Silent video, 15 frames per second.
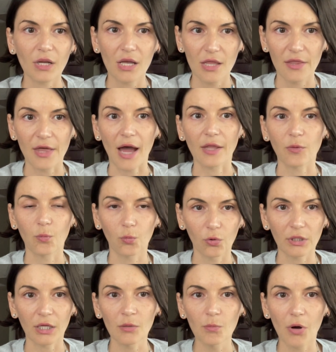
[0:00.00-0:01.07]
that would
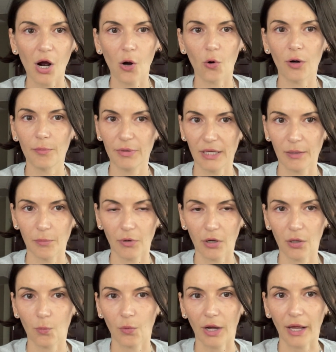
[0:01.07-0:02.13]
empower
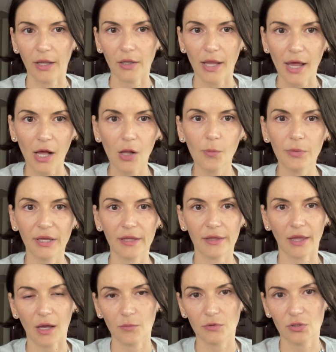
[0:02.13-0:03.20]
people while helping
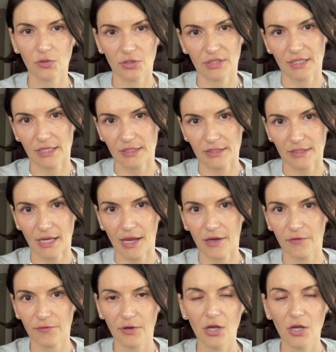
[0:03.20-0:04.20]
them to stay safe.